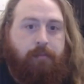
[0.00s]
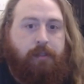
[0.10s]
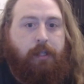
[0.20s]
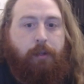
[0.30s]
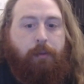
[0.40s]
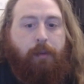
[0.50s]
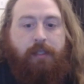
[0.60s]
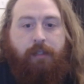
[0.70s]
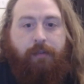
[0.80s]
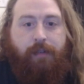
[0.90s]

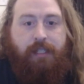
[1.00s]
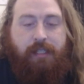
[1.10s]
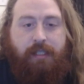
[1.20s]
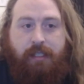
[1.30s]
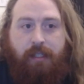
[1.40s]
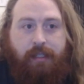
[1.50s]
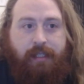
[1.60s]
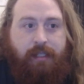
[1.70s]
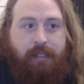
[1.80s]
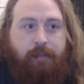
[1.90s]
2-1-2 finishes to start the
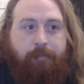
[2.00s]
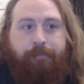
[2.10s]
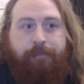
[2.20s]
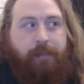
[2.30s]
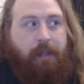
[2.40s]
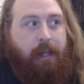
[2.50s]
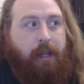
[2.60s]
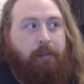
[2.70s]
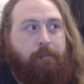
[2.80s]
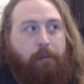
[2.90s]
season,
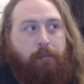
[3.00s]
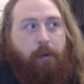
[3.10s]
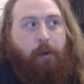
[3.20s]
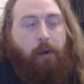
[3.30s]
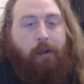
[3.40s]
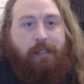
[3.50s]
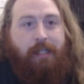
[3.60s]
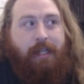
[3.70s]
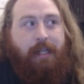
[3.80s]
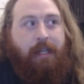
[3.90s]
it
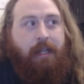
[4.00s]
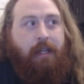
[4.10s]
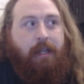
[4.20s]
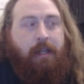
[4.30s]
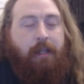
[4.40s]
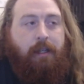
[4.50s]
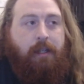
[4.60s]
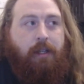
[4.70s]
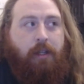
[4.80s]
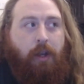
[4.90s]
honestly
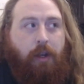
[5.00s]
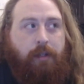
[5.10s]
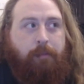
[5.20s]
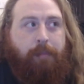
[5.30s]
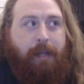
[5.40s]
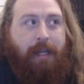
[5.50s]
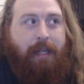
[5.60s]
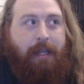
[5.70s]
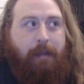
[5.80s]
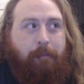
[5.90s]
couldn't
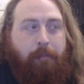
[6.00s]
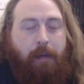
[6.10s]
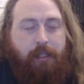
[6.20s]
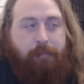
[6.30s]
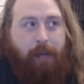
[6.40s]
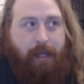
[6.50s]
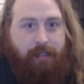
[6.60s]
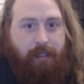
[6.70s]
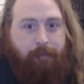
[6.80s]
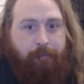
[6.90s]
be much
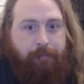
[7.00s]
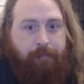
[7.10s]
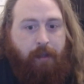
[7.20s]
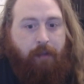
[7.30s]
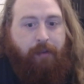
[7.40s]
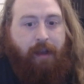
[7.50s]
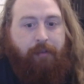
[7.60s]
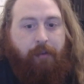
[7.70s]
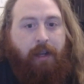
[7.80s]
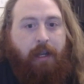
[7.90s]
better. In fact,
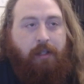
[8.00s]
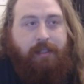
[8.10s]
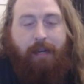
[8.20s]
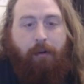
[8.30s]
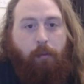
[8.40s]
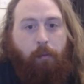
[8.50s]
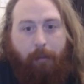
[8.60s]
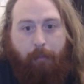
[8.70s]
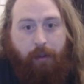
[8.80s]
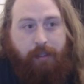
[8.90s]
they've only lost out on
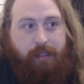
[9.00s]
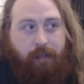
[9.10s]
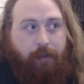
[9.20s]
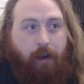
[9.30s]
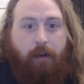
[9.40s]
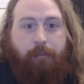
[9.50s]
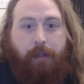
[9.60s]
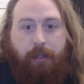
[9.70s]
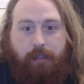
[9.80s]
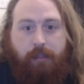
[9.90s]
1 point so far
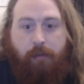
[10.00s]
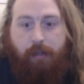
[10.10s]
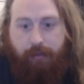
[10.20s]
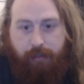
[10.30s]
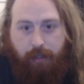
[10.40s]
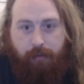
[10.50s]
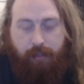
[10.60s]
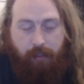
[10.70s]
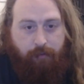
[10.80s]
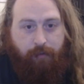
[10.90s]
because Guan Yu Zhou
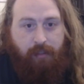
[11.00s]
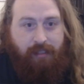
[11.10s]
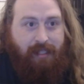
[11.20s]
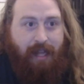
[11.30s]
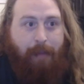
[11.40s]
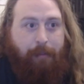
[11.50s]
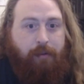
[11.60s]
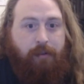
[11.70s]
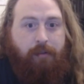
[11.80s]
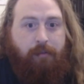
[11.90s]
took fastest lap
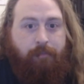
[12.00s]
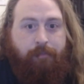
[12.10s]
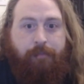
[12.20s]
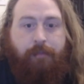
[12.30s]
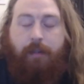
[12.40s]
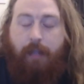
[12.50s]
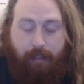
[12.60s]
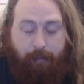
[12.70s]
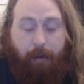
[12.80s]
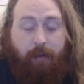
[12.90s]
at
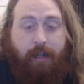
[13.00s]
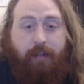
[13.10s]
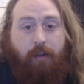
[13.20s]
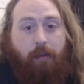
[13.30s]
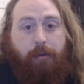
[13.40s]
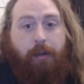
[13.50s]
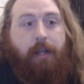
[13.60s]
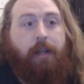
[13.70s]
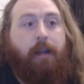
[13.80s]
the Bahrain Grand Prix.